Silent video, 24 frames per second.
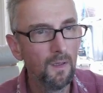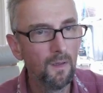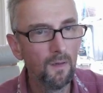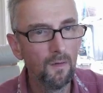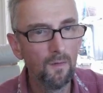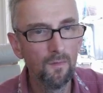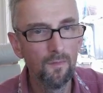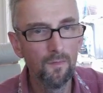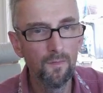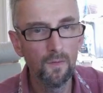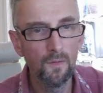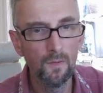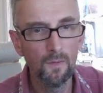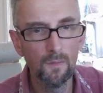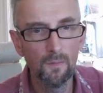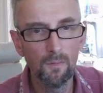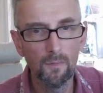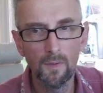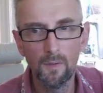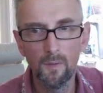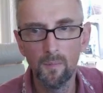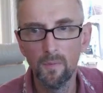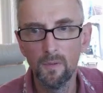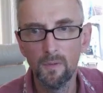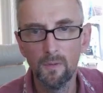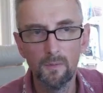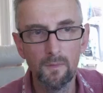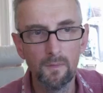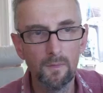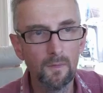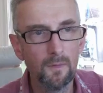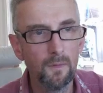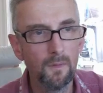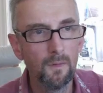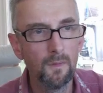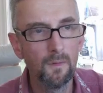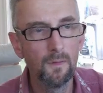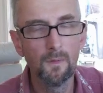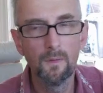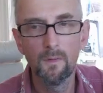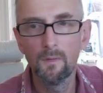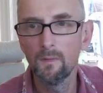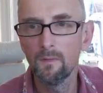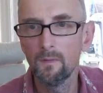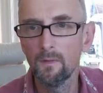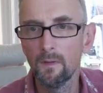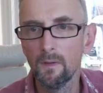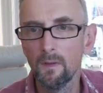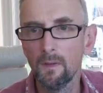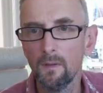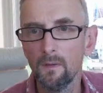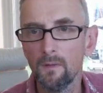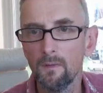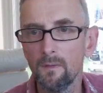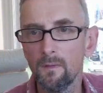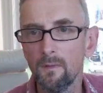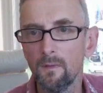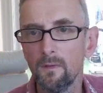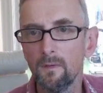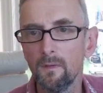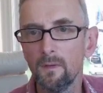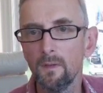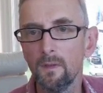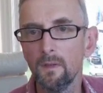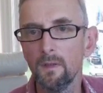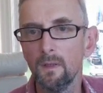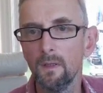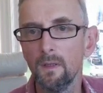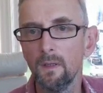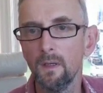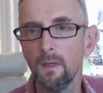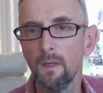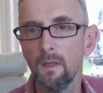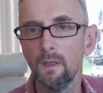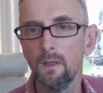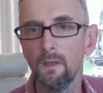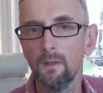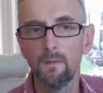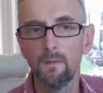full reboot. So let's disconnect,